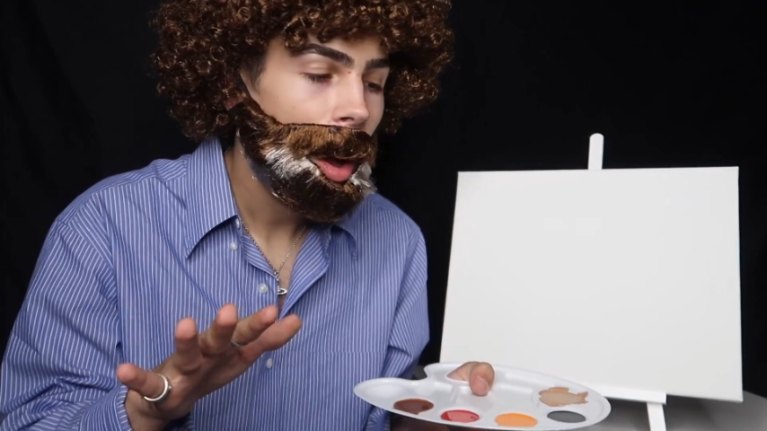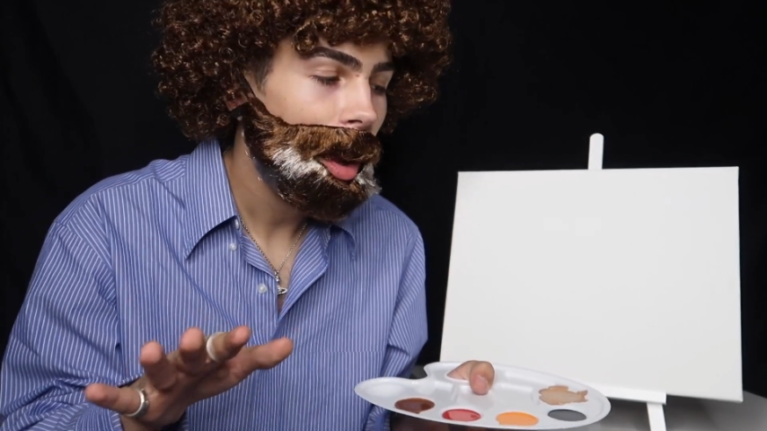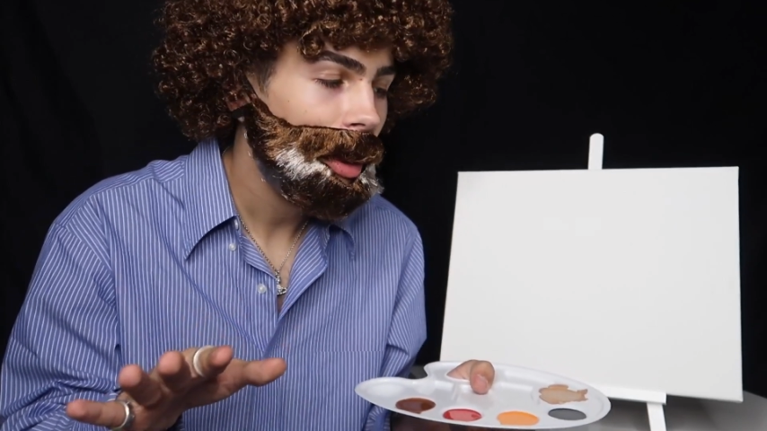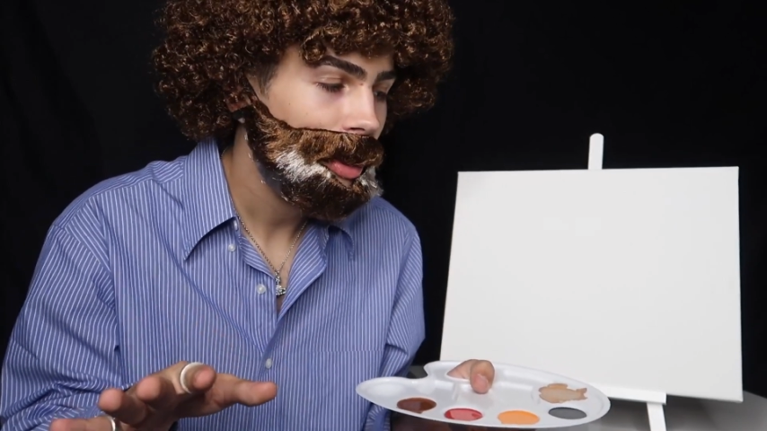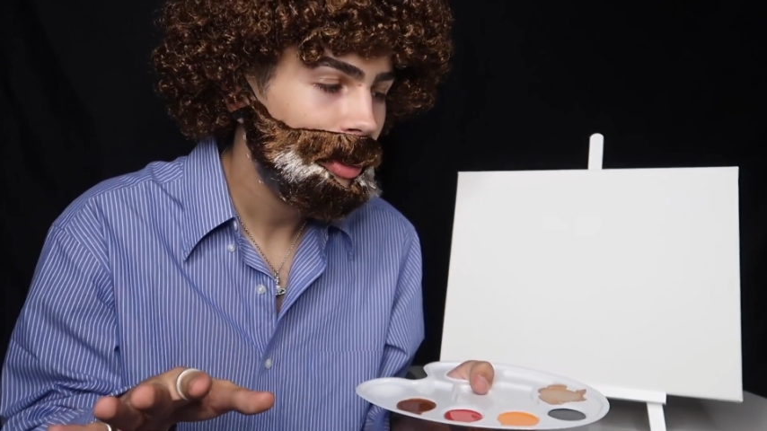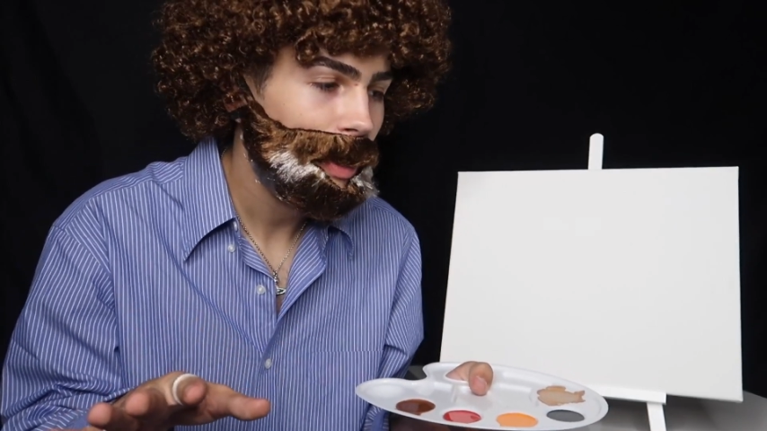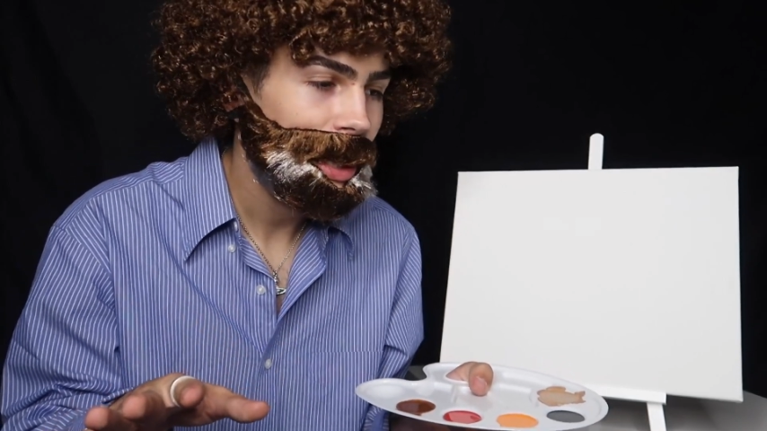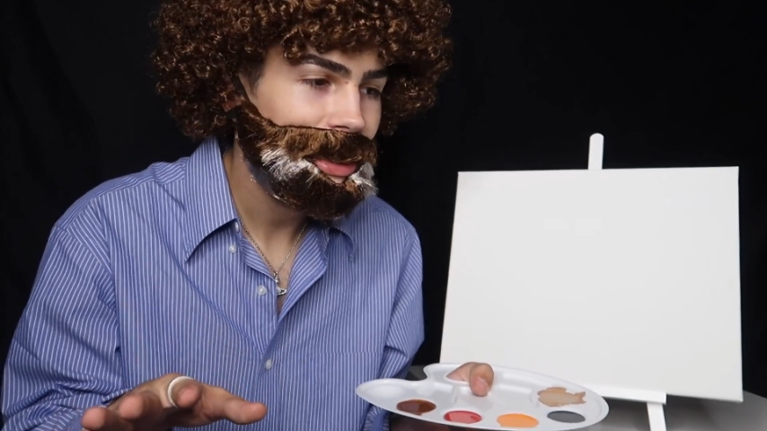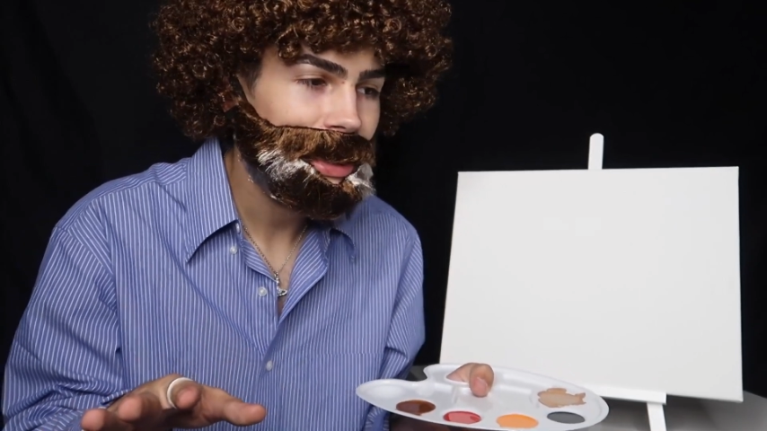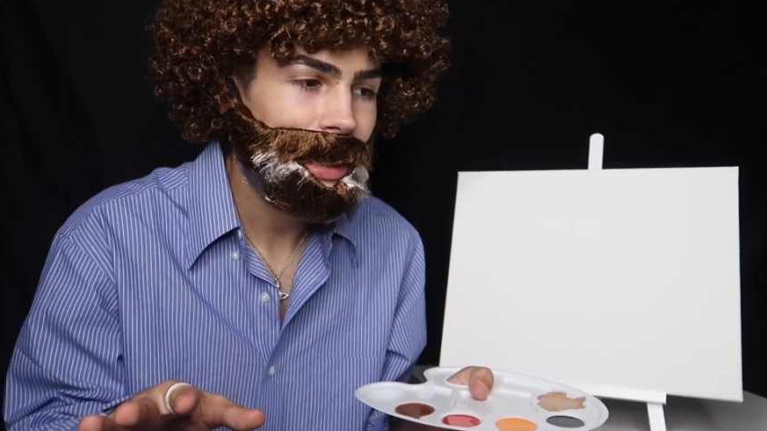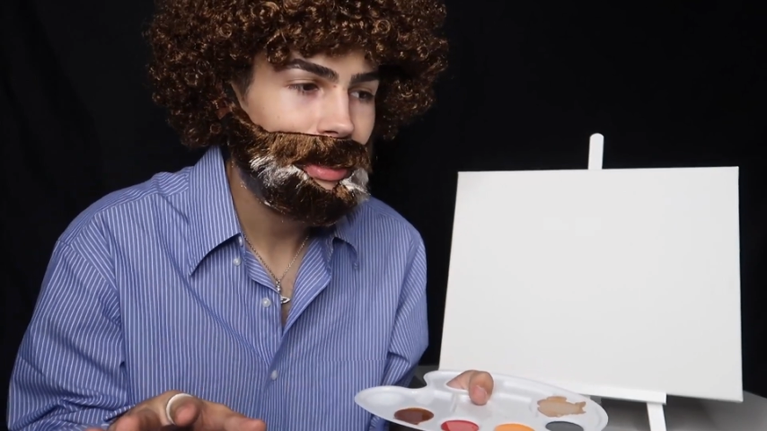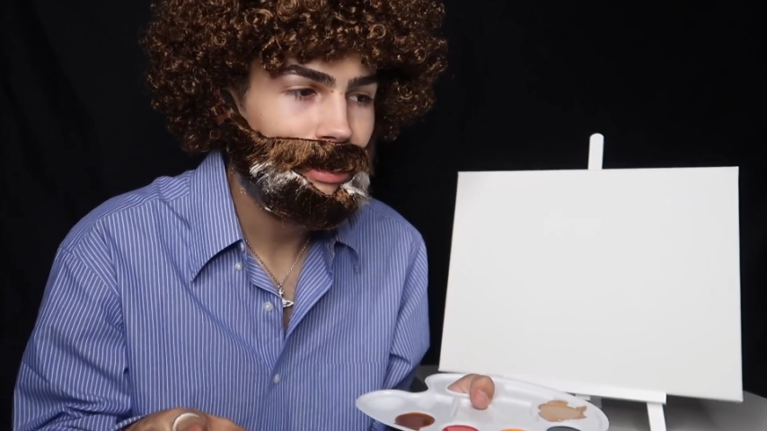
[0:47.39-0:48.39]
all the way
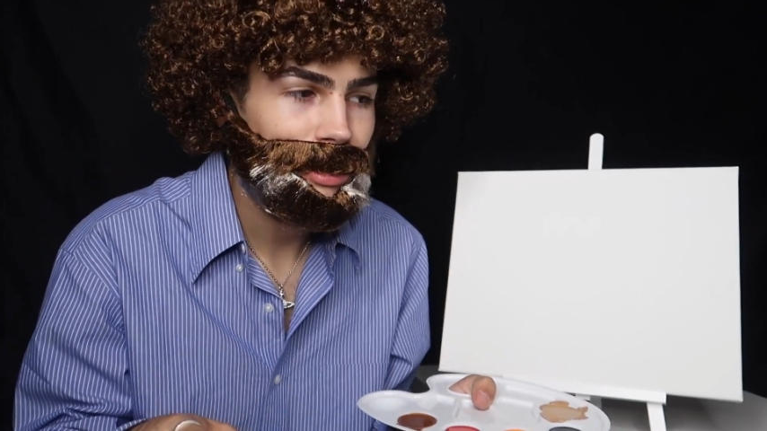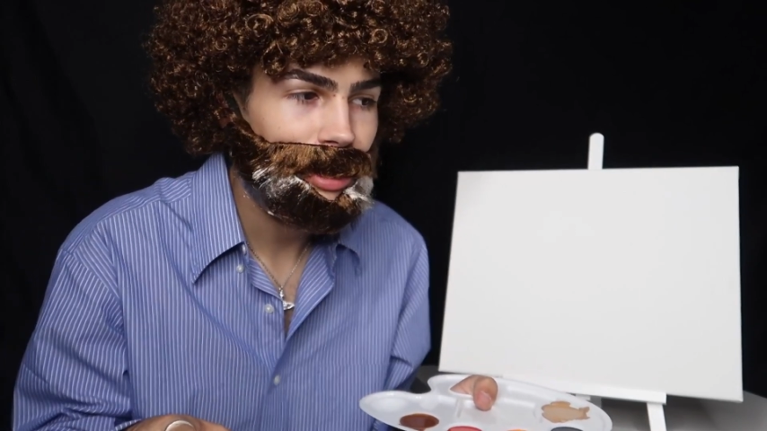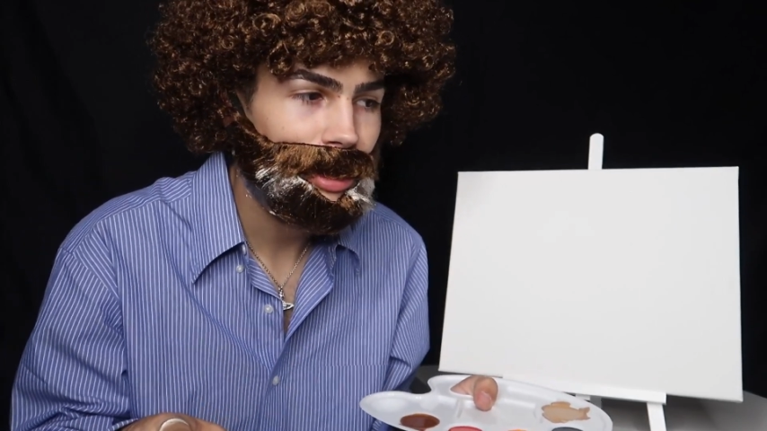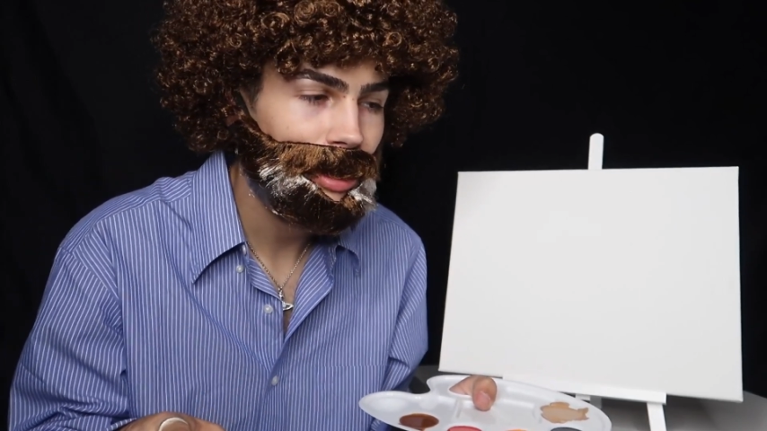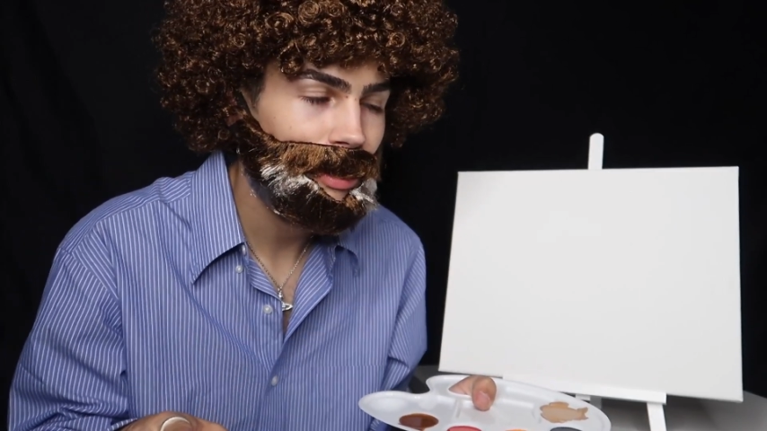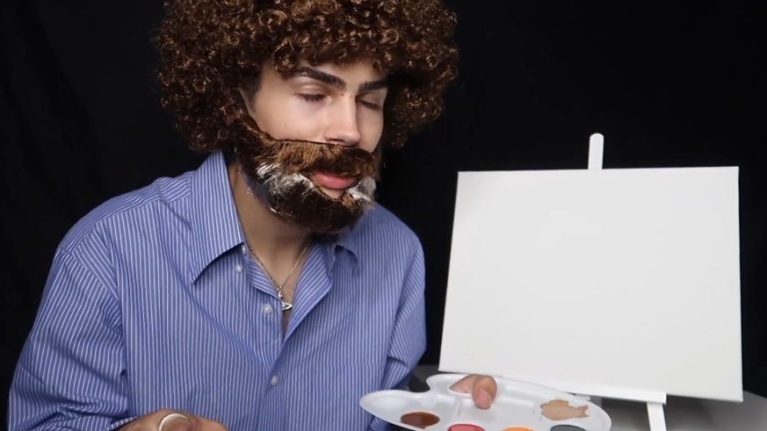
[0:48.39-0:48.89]
down to